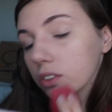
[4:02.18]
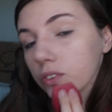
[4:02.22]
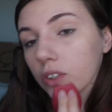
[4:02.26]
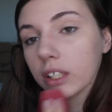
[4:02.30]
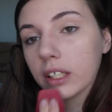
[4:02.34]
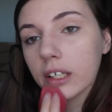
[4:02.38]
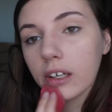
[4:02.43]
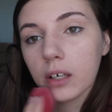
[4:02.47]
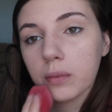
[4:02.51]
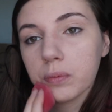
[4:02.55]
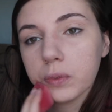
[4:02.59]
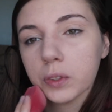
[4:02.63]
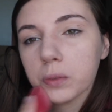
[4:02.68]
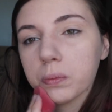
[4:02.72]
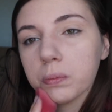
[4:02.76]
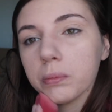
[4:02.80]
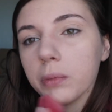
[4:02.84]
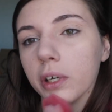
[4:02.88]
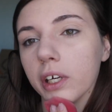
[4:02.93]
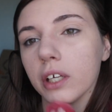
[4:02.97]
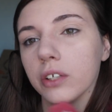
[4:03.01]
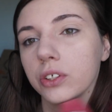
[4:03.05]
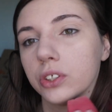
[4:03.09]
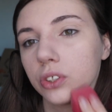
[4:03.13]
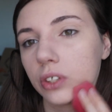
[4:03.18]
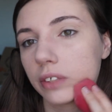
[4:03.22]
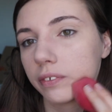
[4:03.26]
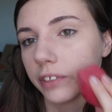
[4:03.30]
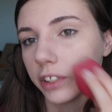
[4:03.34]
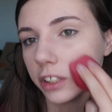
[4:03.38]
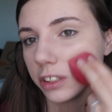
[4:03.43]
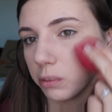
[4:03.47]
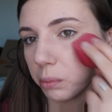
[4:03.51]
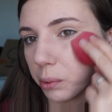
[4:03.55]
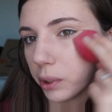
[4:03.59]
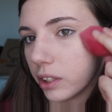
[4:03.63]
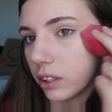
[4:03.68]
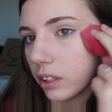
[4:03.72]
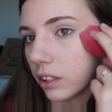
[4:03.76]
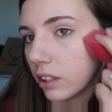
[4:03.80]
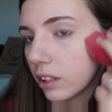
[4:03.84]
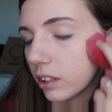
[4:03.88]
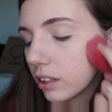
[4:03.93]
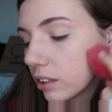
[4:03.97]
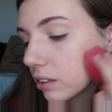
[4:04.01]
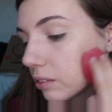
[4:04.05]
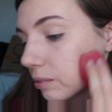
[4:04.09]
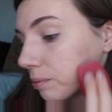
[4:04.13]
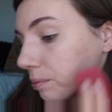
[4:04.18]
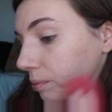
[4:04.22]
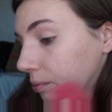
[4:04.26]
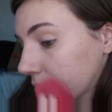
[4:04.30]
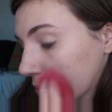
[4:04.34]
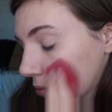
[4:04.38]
Right now I'm just making sure everything's blended in.